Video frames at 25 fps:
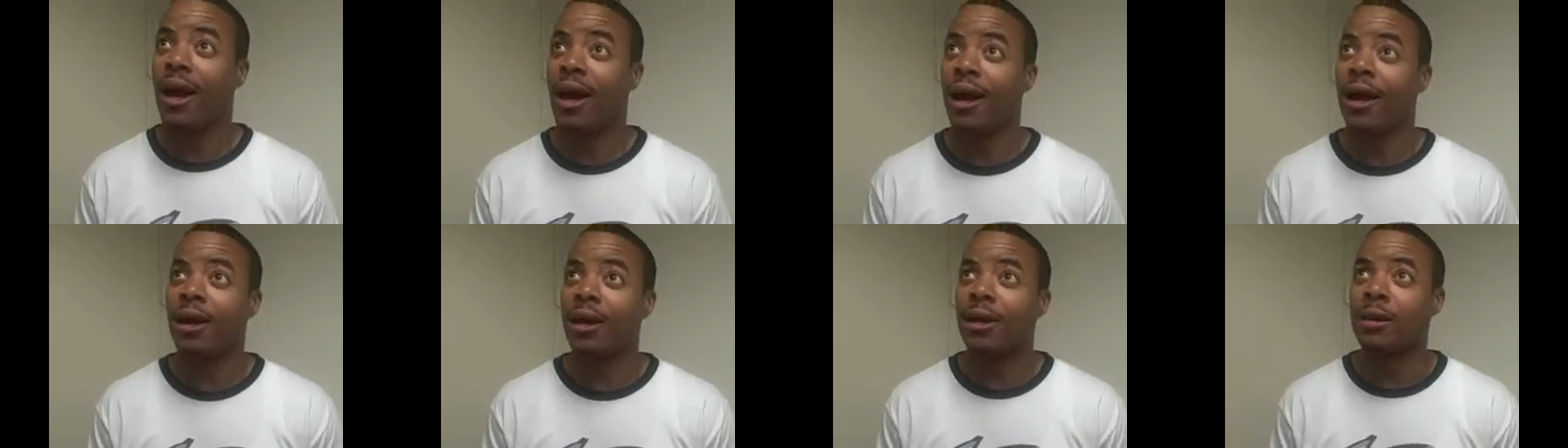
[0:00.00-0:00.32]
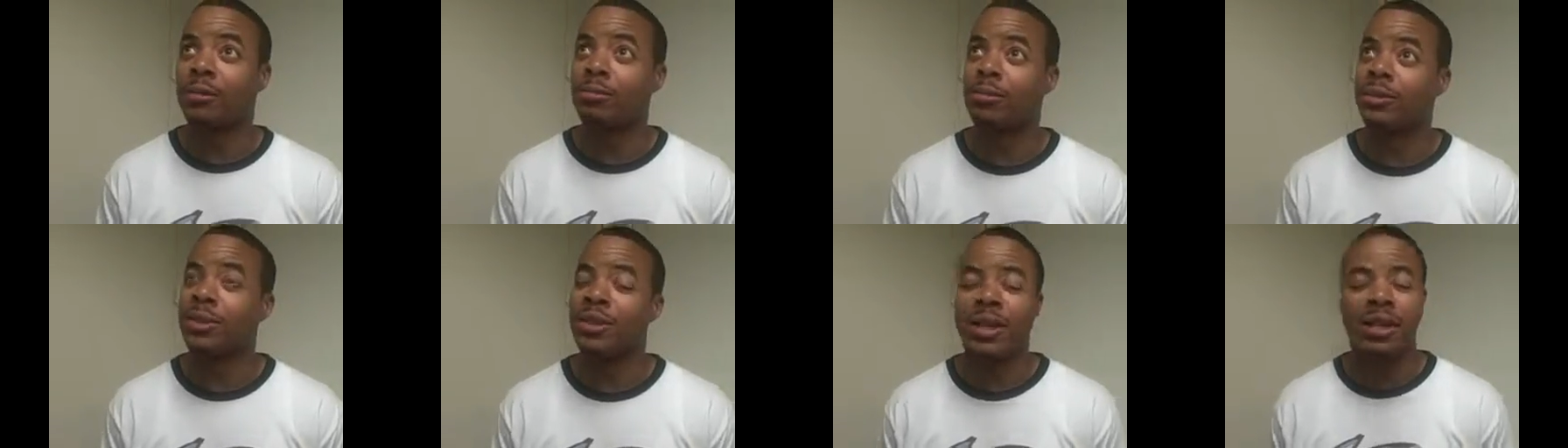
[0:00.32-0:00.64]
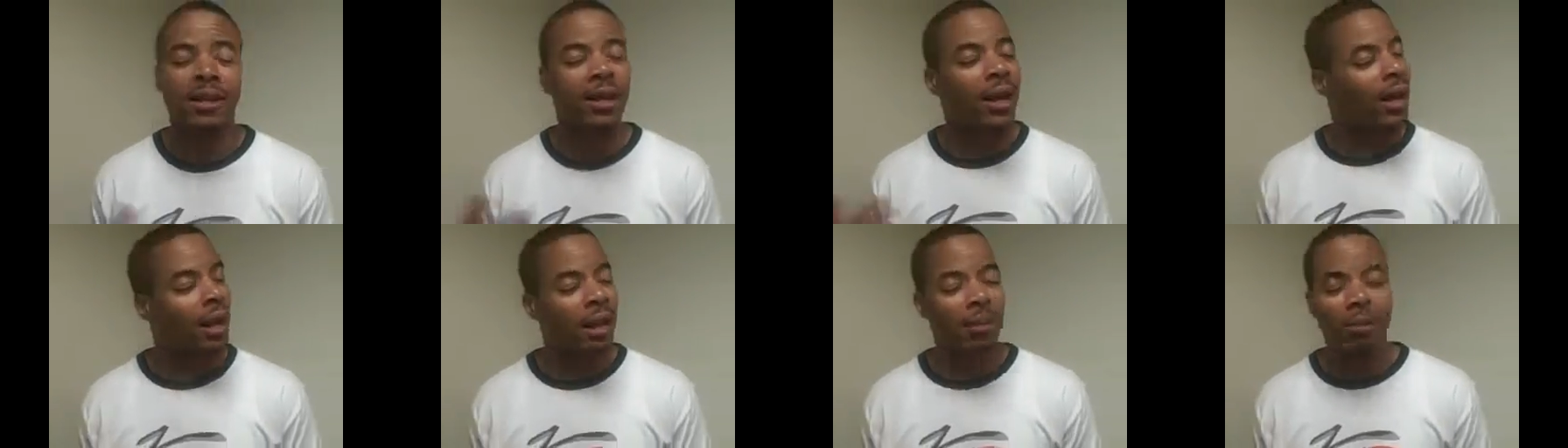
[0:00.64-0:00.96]
Uh,
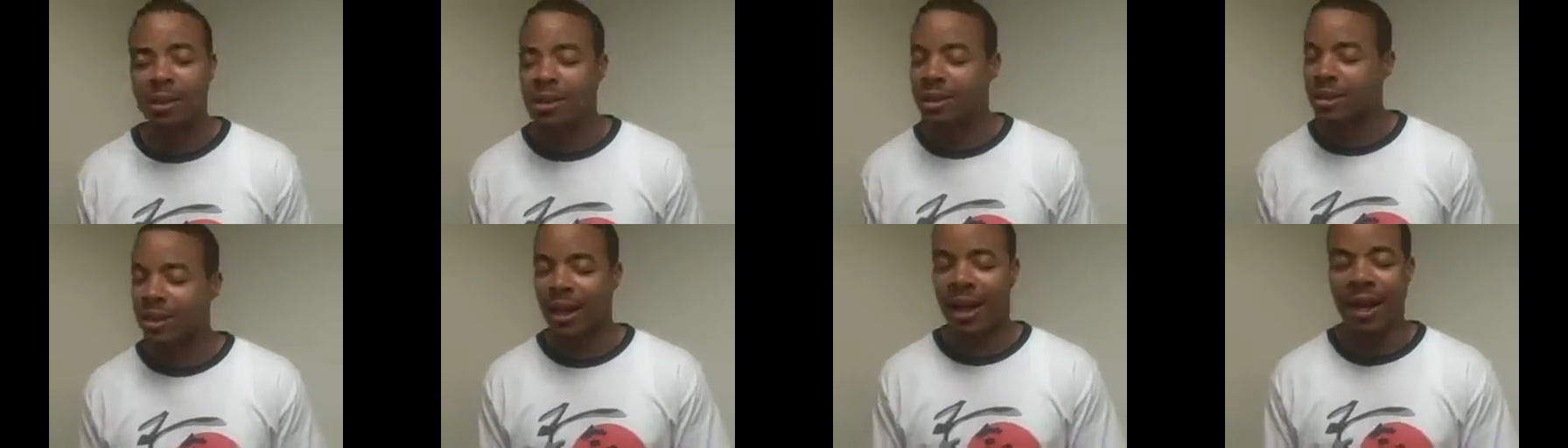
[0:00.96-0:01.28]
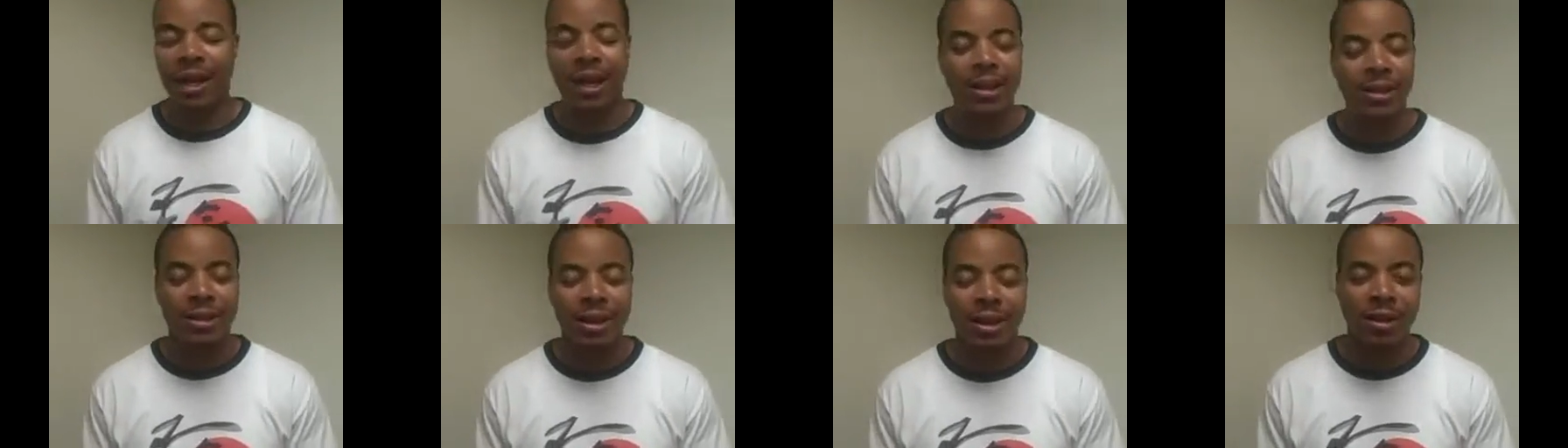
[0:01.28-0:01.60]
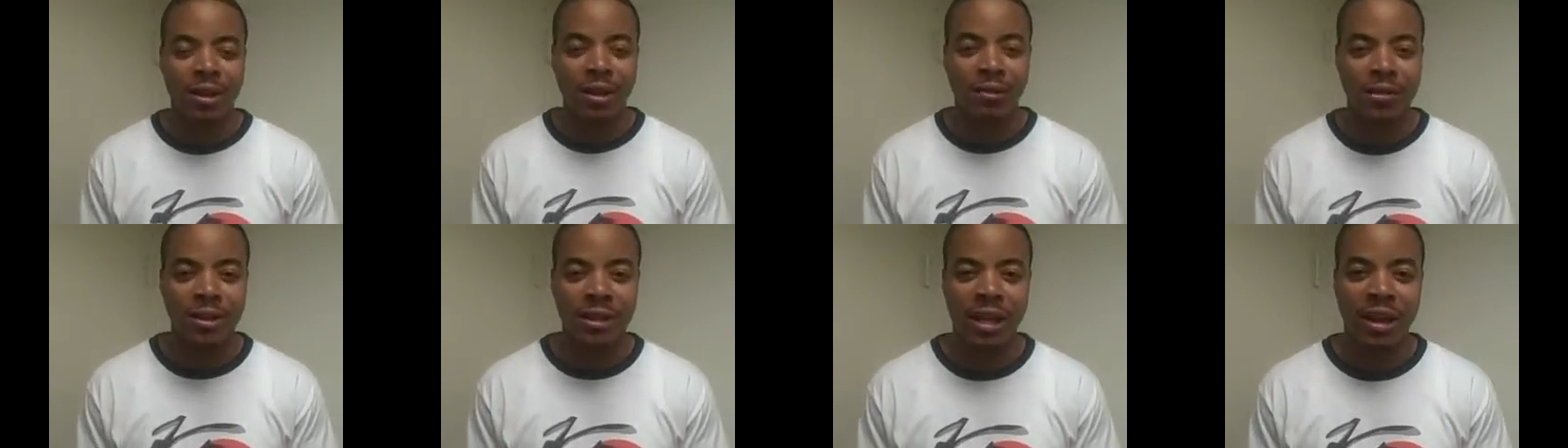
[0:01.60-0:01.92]
Ten elements that I can
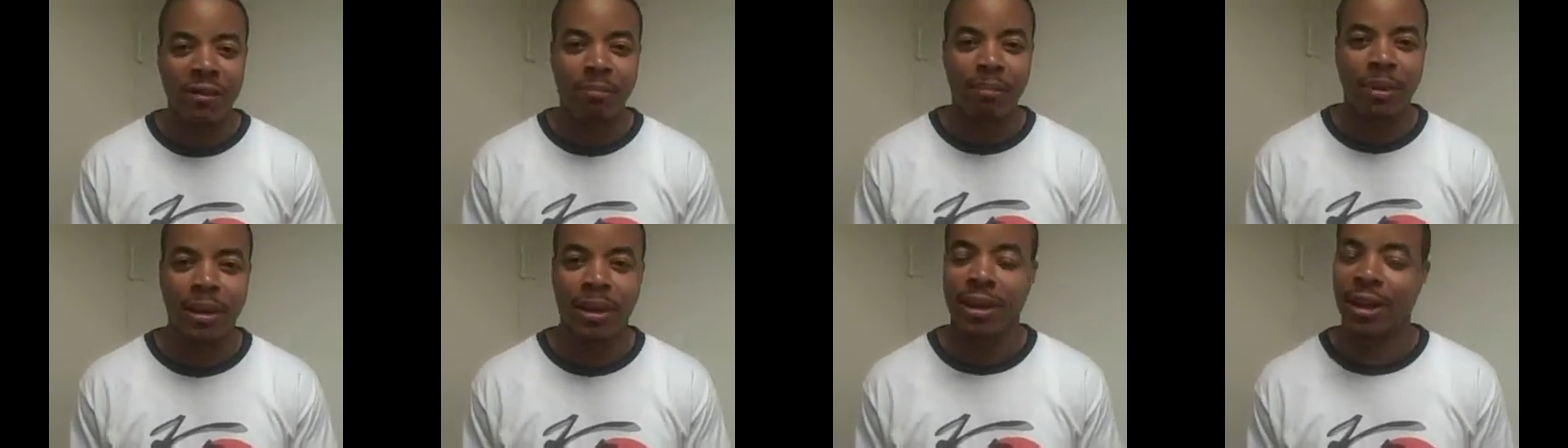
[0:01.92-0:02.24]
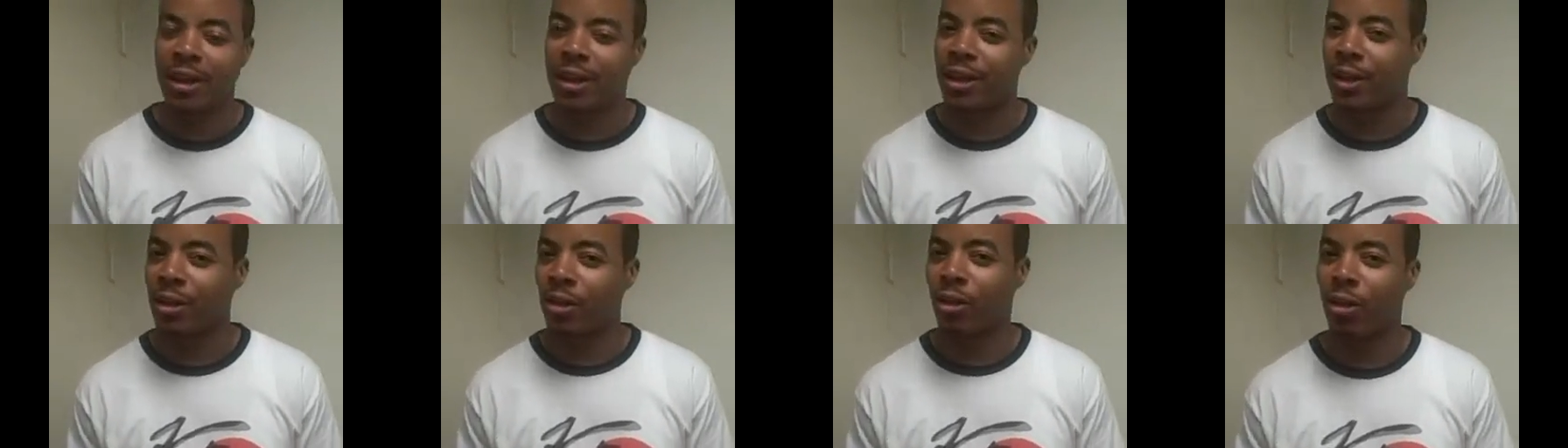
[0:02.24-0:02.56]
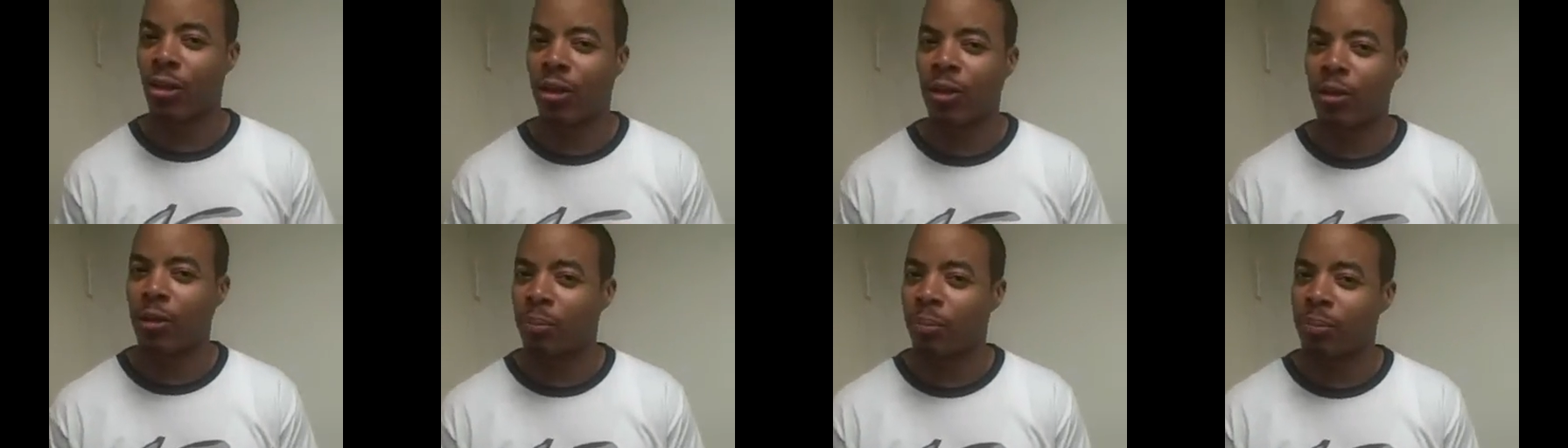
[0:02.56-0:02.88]
think of the top of my head
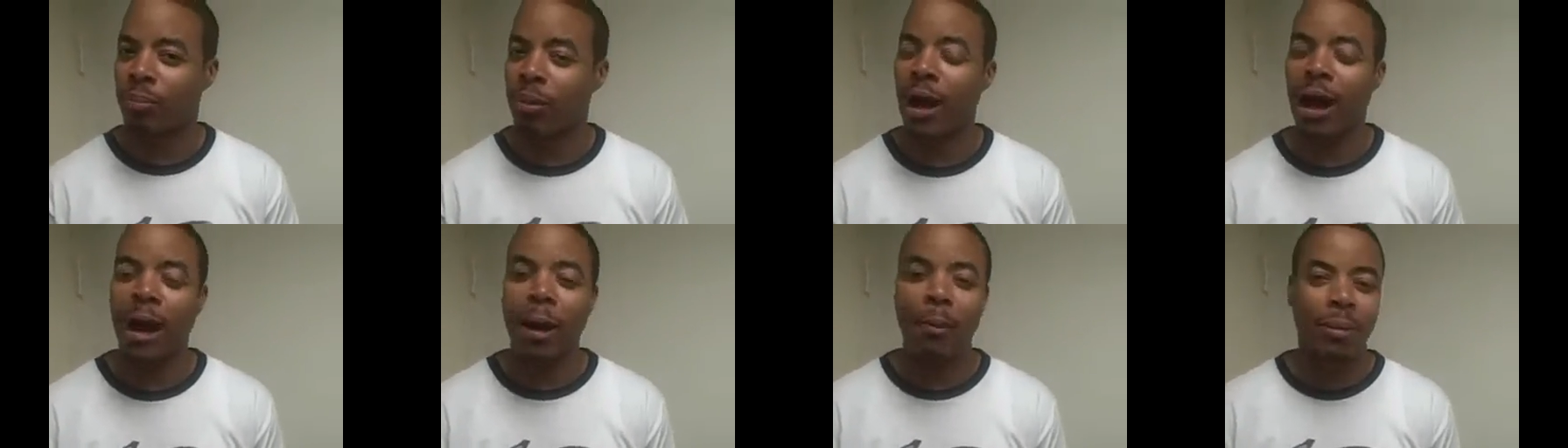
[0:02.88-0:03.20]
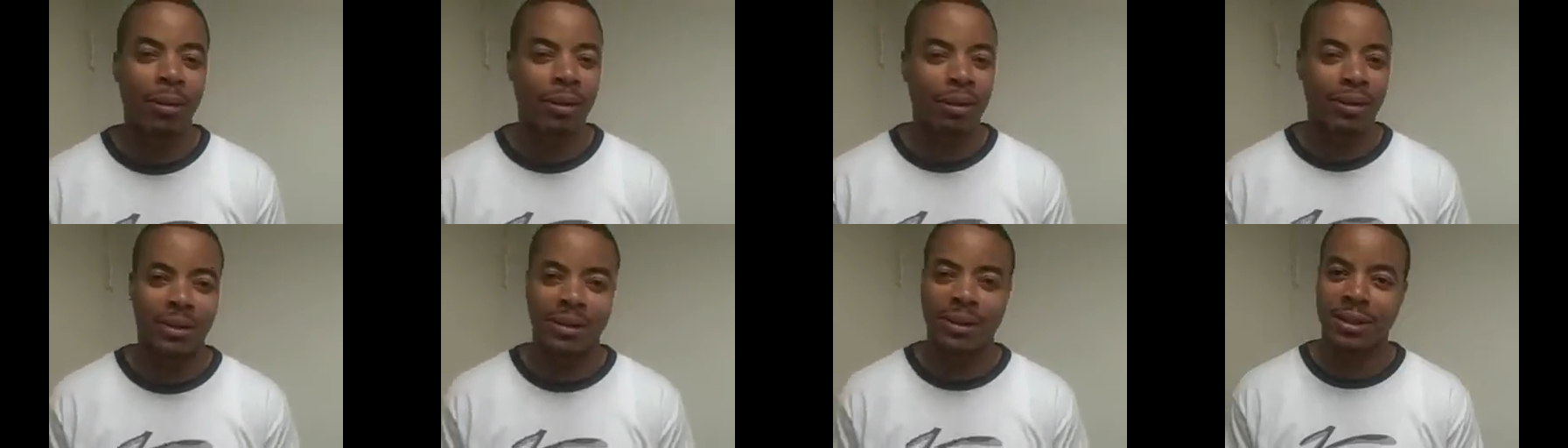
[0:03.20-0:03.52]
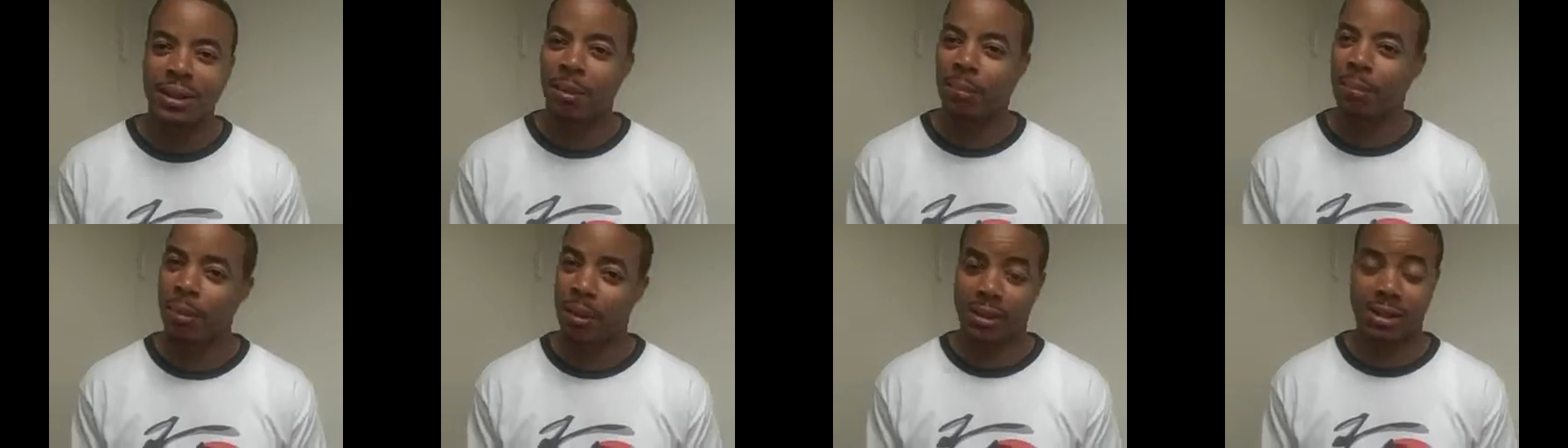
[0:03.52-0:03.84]
are pop,
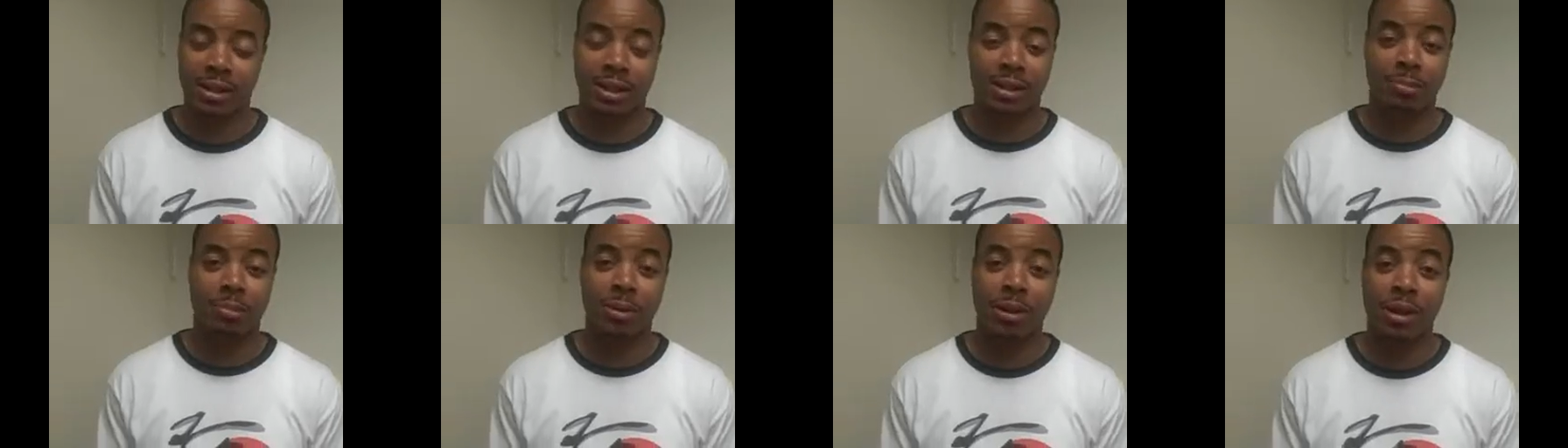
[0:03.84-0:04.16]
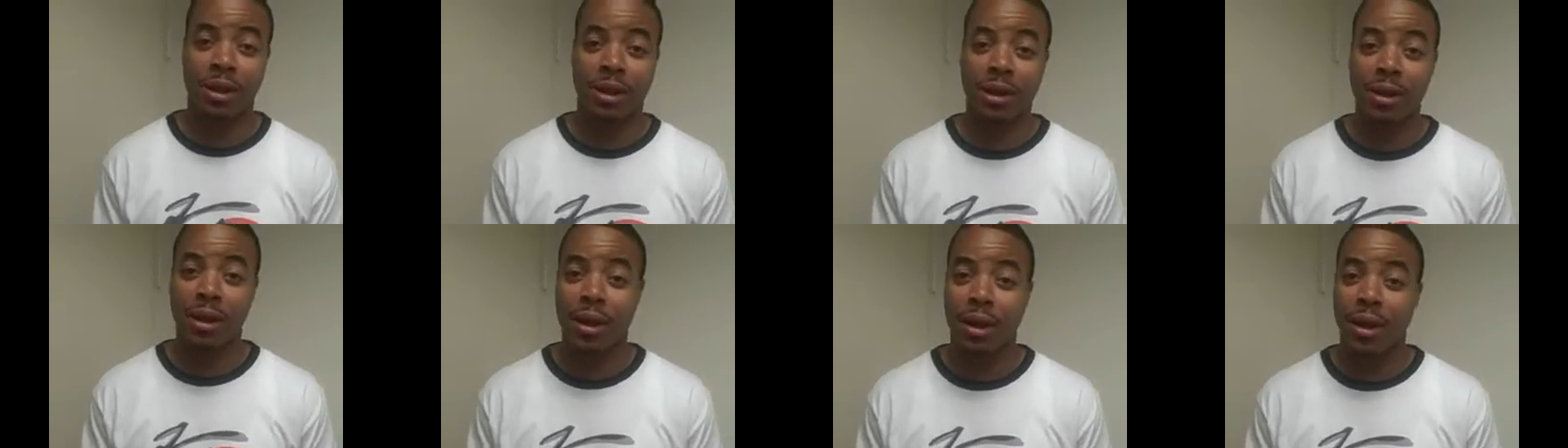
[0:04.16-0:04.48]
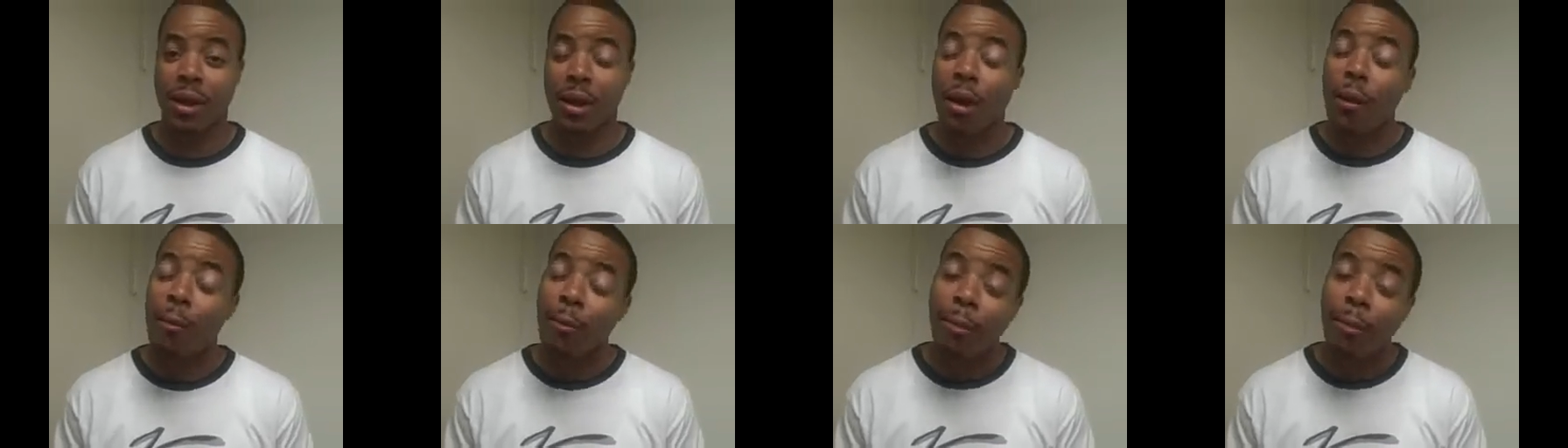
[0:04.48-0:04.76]
dip, spin,